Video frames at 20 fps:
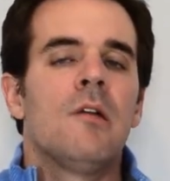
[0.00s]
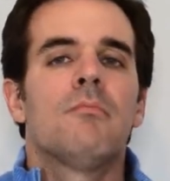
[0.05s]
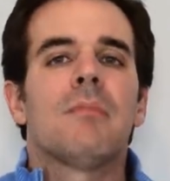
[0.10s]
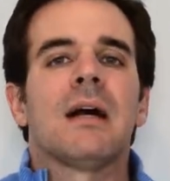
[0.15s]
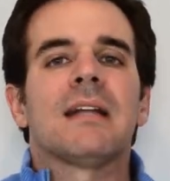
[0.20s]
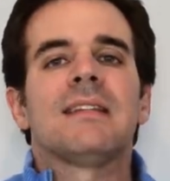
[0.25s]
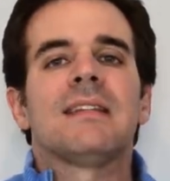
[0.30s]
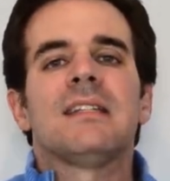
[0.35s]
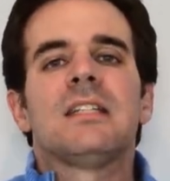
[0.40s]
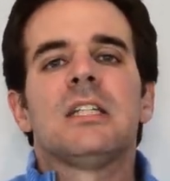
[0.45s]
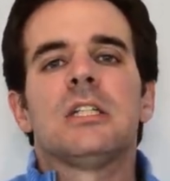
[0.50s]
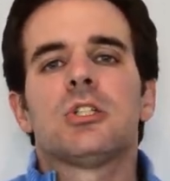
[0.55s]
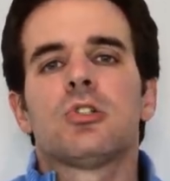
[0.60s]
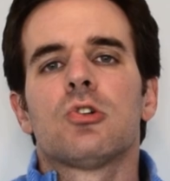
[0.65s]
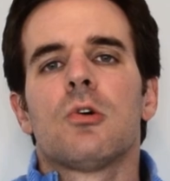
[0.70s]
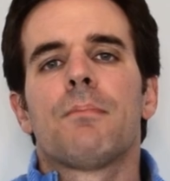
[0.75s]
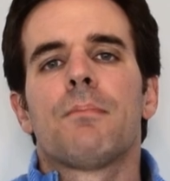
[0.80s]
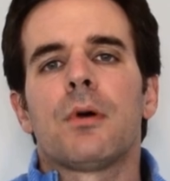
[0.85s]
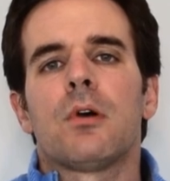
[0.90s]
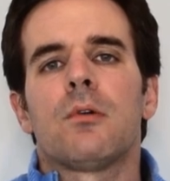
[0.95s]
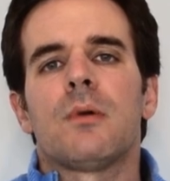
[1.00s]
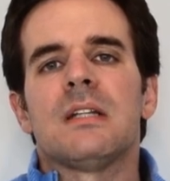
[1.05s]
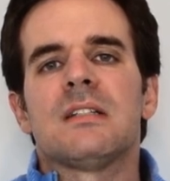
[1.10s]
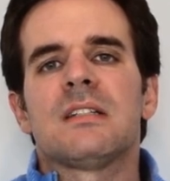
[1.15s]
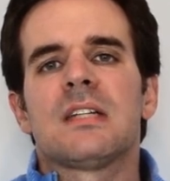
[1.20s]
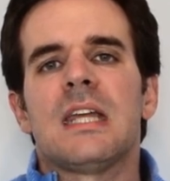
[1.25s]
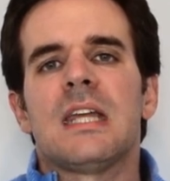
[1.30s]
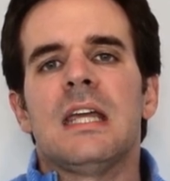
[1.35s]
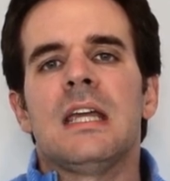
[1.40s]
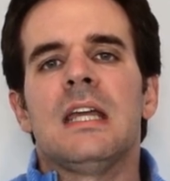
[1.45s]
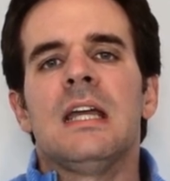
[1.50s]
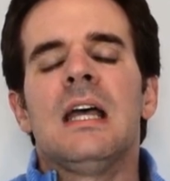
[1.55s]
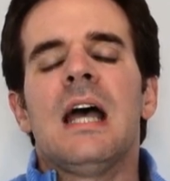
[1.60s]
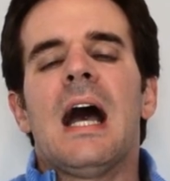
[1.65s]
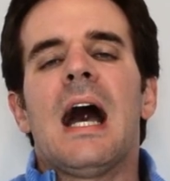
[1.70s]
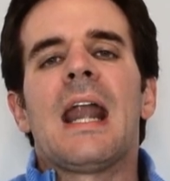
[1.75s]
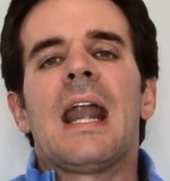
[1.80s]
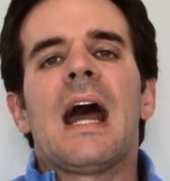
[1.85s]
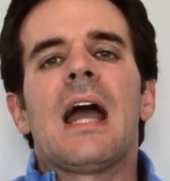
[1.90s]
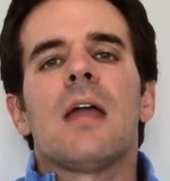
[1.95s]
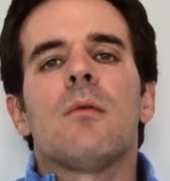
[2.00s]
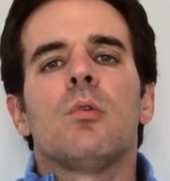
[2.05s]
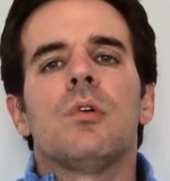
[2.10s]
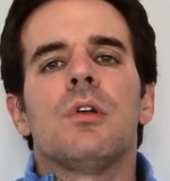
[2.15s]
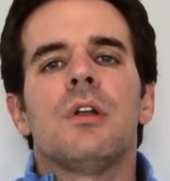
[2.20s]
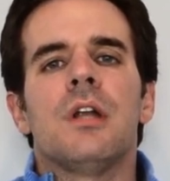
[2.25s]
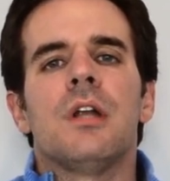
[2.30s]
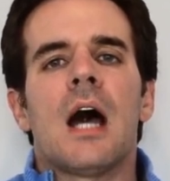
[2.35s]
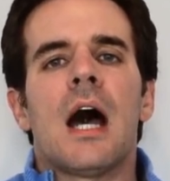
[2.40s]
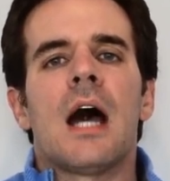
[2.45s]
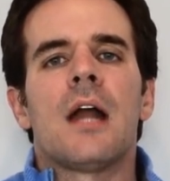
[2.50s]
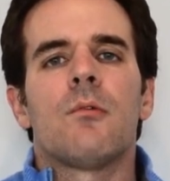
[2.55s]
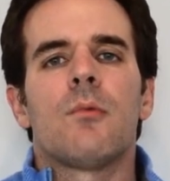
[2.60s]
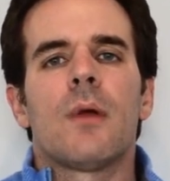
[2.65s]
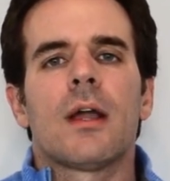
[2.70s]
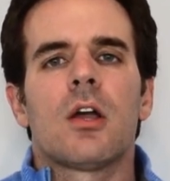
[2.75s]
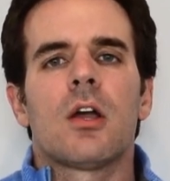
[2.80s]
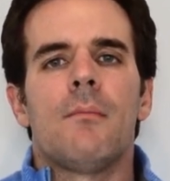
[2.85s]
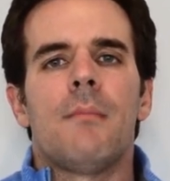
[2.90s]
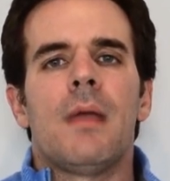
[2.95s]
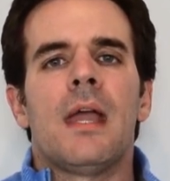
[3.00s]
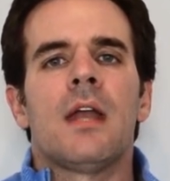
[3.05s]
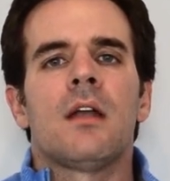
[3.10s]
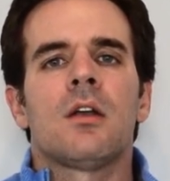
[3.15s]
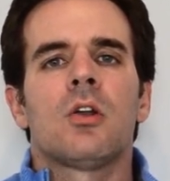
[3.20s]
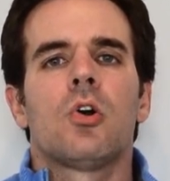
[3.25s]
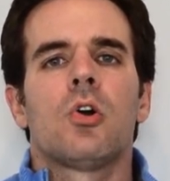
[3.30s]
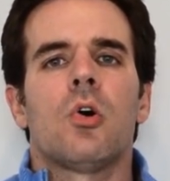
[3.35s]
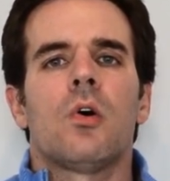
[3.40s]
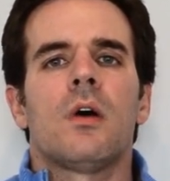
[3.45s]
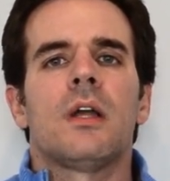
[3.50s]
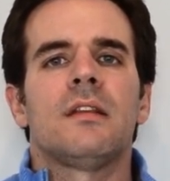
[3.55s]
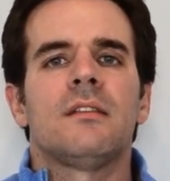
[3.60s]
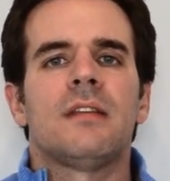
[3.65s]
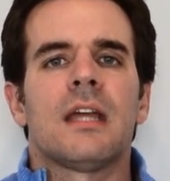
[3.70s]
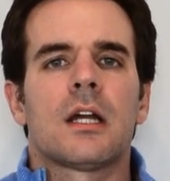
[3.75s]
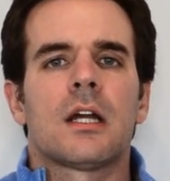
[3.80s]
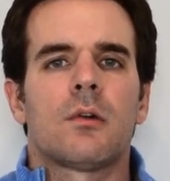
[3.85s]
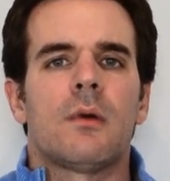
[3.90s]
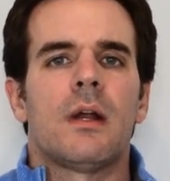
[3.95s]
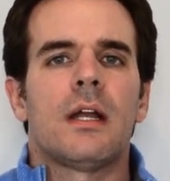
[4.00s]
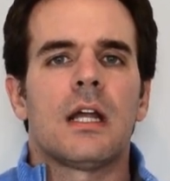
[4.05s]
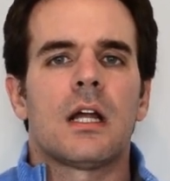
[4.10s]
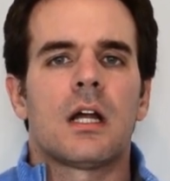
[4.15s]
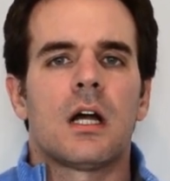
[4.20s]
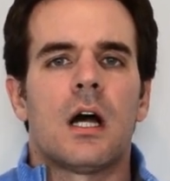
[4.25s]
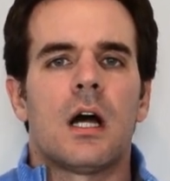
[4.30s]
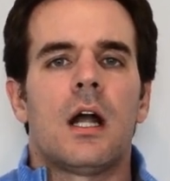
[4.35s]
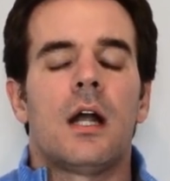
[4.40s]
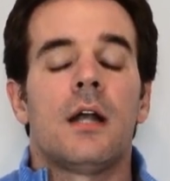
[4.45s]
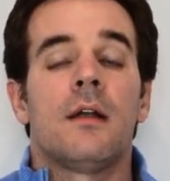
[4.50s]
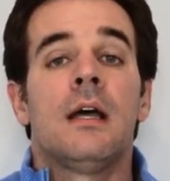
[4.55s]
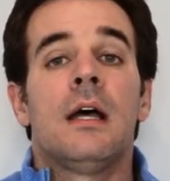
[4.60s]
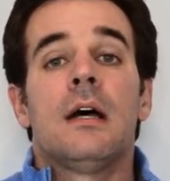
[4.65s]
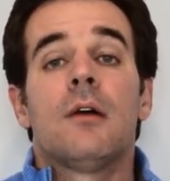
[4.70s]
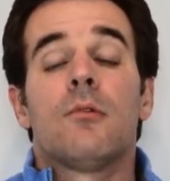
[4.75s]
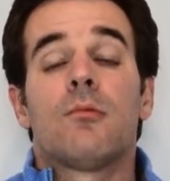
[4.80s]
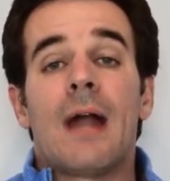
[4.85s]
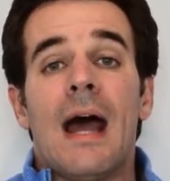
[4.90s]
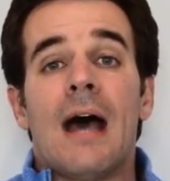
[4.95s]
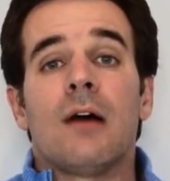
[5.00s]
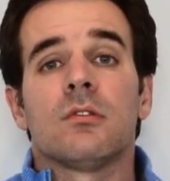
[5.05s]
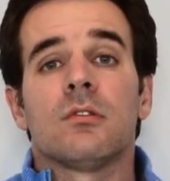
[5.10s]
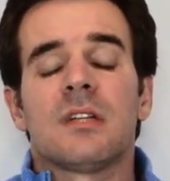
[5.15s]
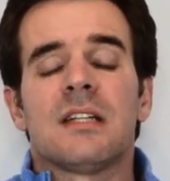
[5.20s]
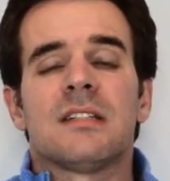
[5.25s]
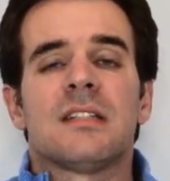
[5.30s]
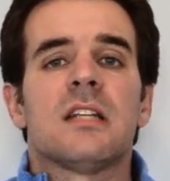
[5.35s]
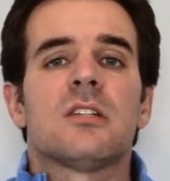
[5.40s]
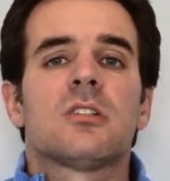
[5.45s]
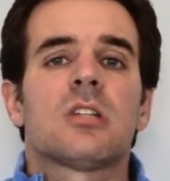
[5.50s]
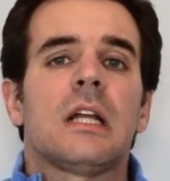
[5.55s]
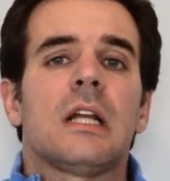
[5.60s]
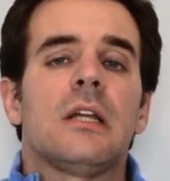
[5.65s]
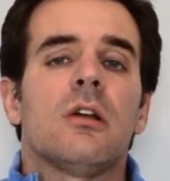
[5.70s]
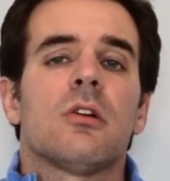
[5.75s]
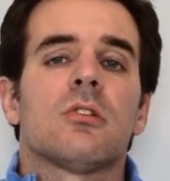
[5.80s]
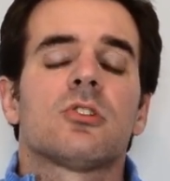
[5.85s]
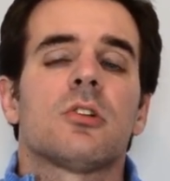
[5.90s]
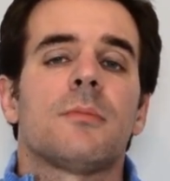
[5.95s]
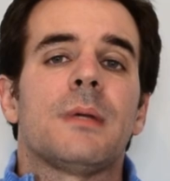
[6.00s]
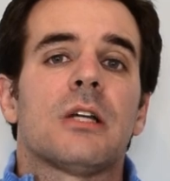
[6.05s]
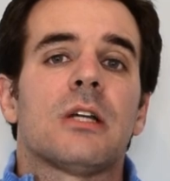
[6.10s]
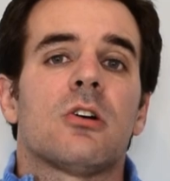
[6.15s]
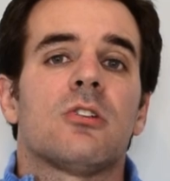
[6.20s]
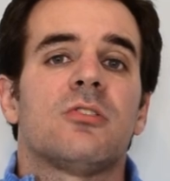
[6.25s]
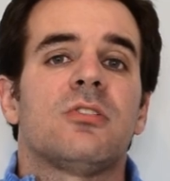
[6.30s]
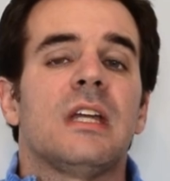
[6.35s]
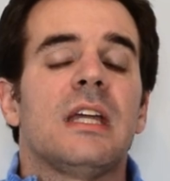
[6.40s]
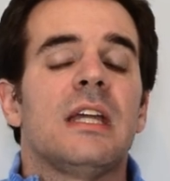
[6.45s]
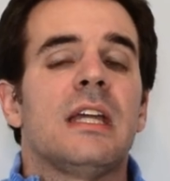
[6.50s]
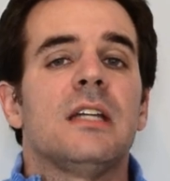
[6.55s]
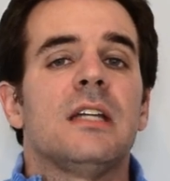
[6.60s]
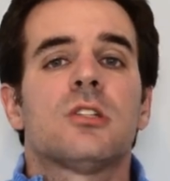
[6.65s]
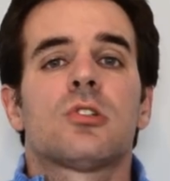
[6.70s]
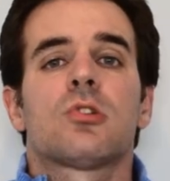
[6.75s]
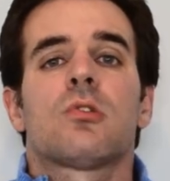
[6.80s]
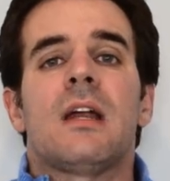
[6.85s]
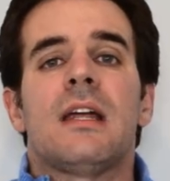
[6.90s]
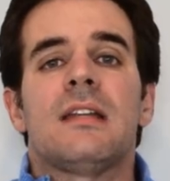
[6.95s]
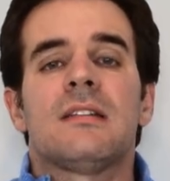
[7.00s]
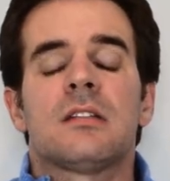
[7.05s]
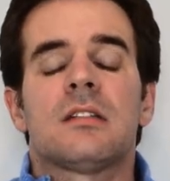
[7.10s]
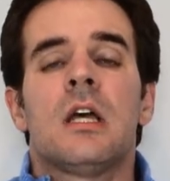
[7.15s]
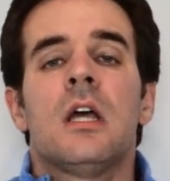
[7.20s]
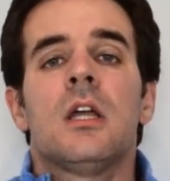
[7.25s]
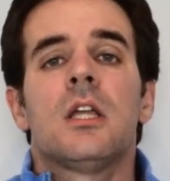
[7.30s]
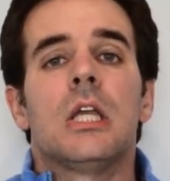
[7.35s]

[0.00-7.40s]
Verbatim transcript: but this is super risky, and I would not recommend going the credit card route, essentially also because the interests,